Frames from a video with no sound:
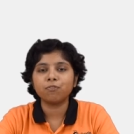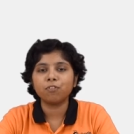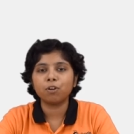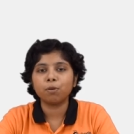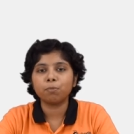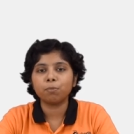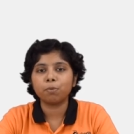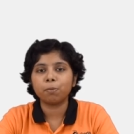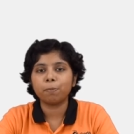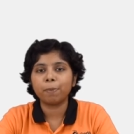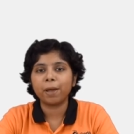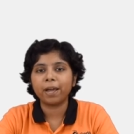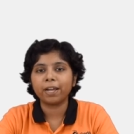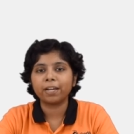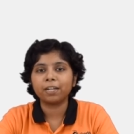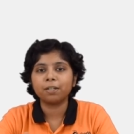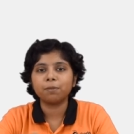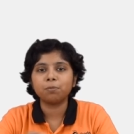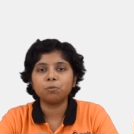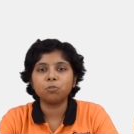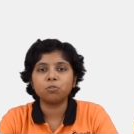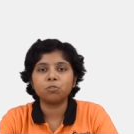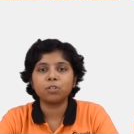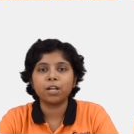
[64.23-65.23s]
from the
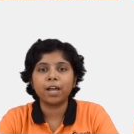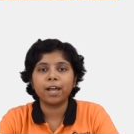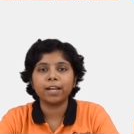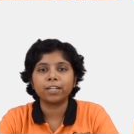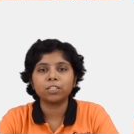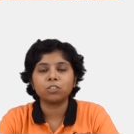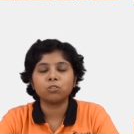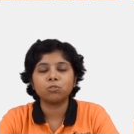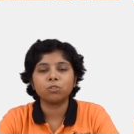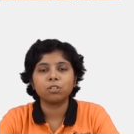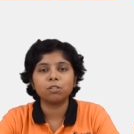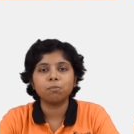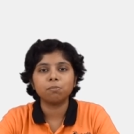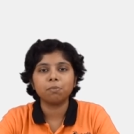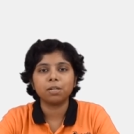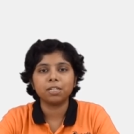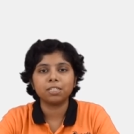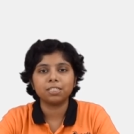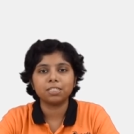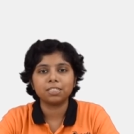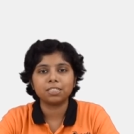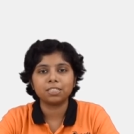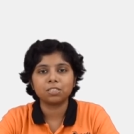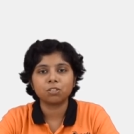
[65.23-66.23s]
backup to the actual
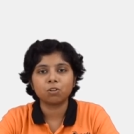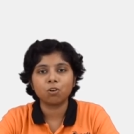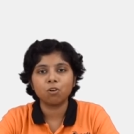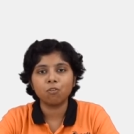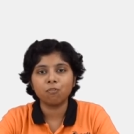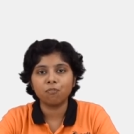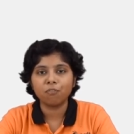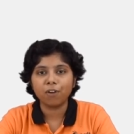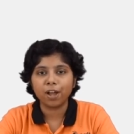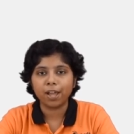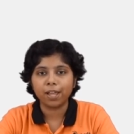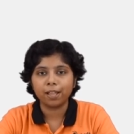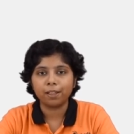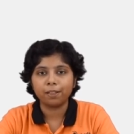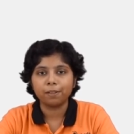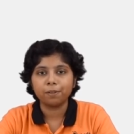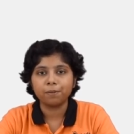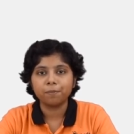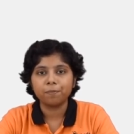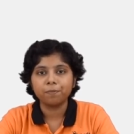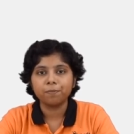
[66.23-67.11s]
main disk or file.